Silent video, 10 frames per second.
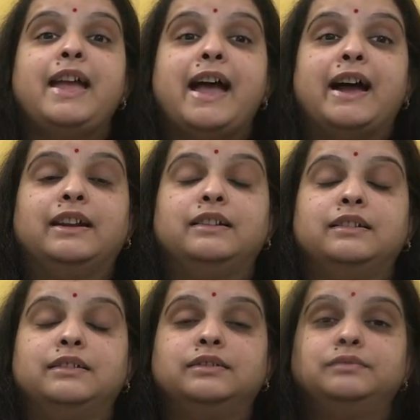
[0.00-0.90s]
and
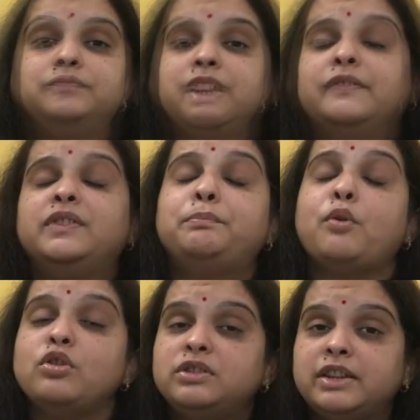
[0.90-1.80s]
if the
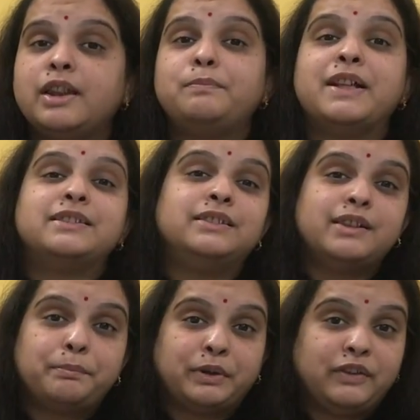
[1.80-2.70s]
posterior
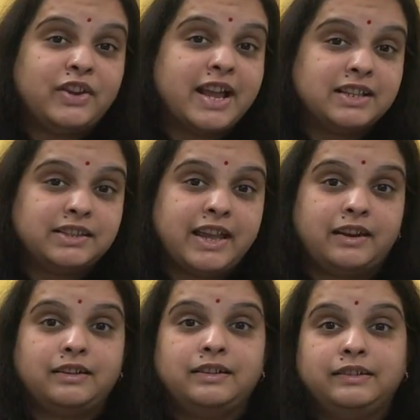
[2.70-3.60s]
placenta previa is
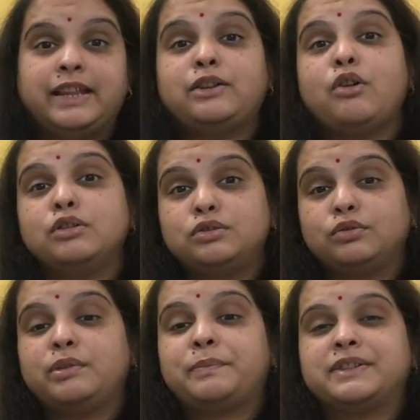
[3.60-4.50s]
there, then
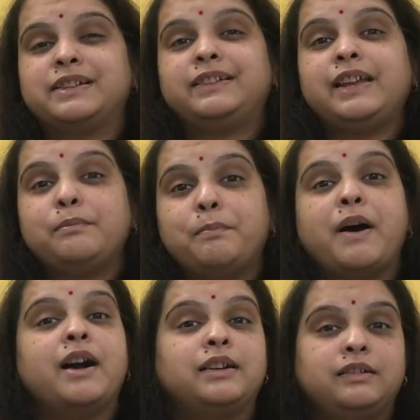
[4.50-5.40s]
also the presenting
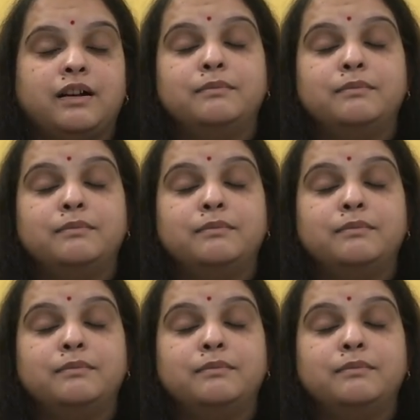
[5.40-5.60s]
part